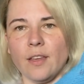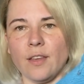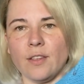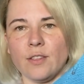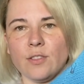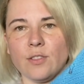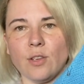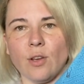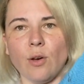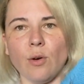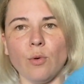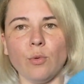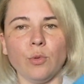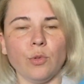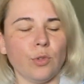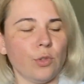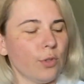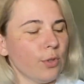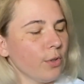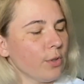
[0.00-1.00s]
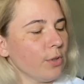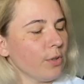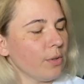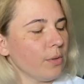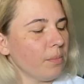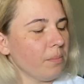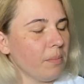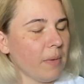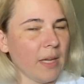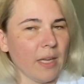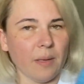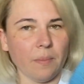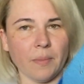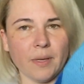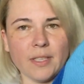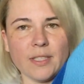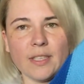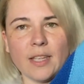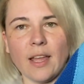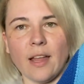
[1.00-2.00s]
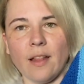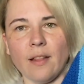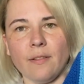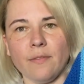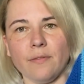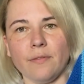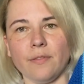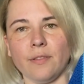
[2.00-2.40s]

So to make myself